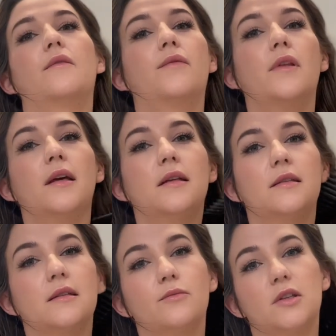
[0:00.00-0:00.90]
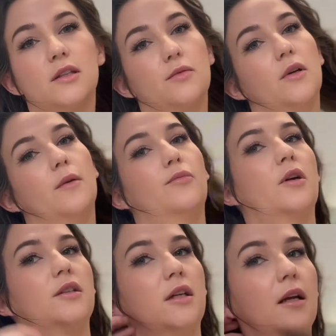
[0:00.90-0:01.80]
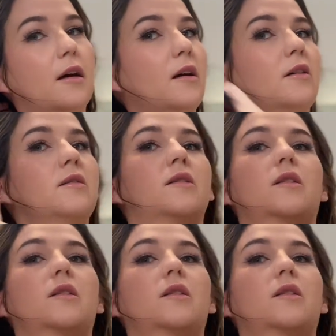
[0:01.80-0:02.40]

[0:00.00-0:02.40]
For this, we just wanna brush it out,